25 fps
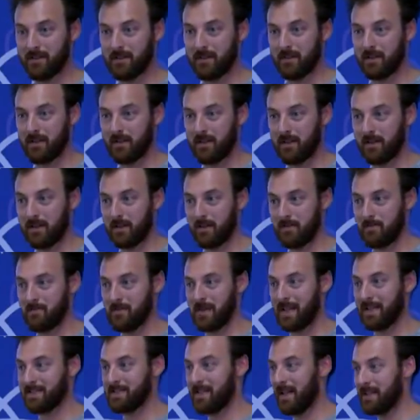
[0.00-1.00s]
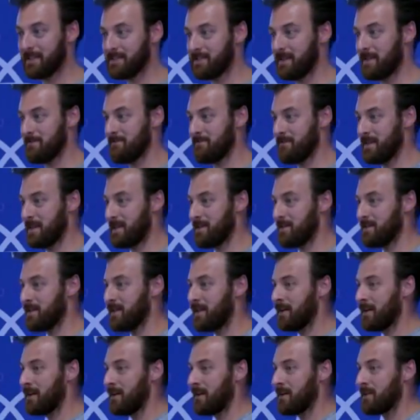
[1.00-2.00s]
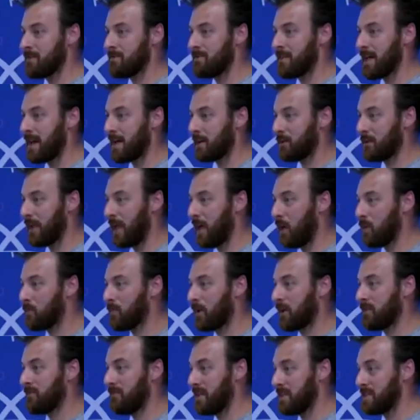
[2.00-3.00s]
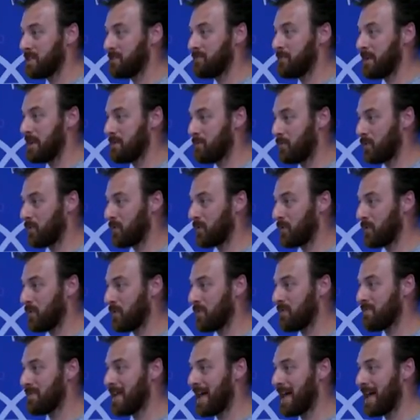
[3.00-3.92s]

It's not something that'll help convince people